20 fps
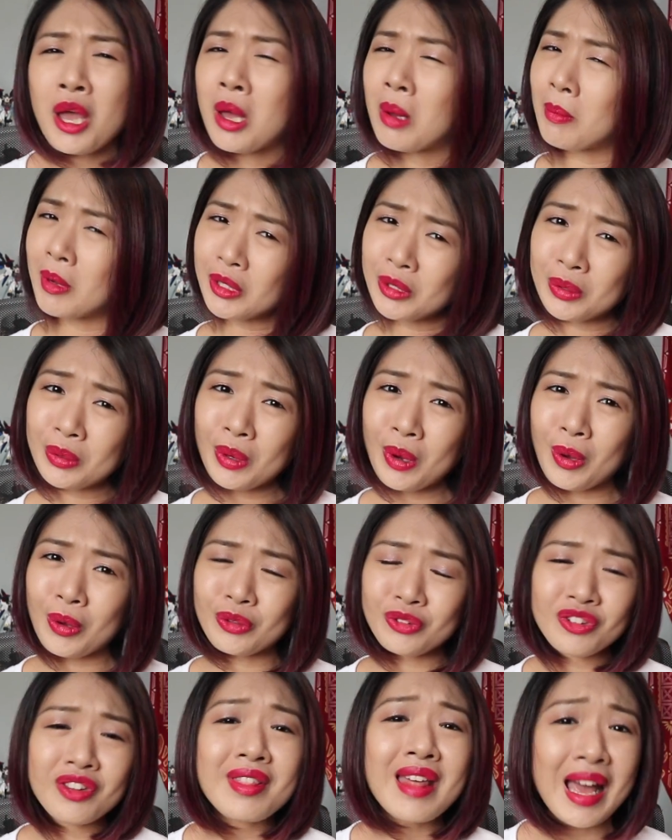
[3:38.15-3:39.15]
but who
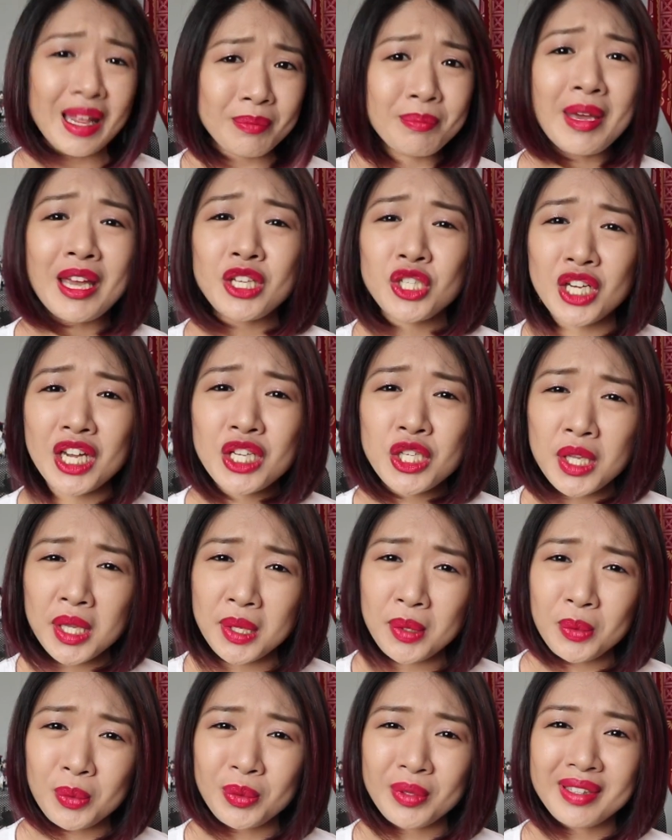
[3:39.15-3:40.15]
knows, that may change
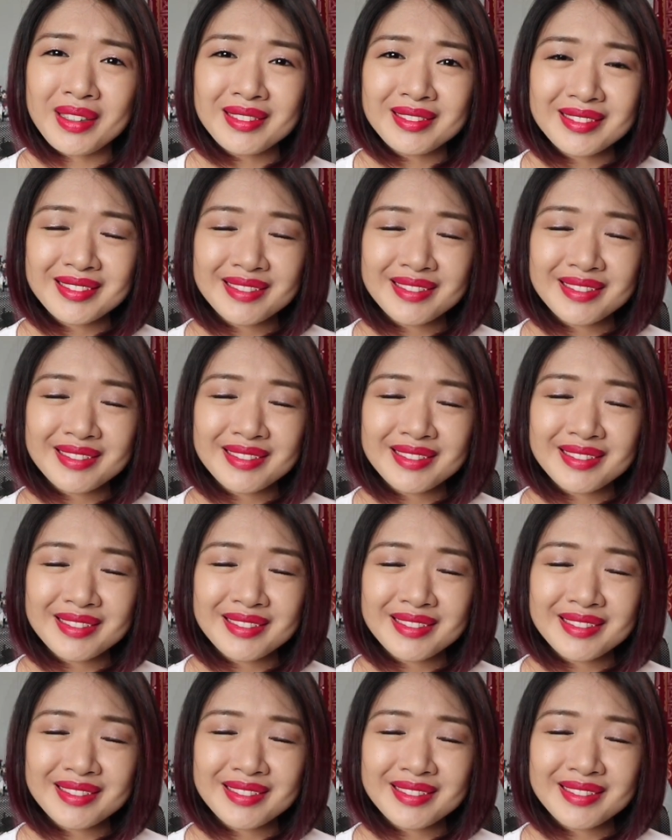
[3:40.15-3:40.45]
soon.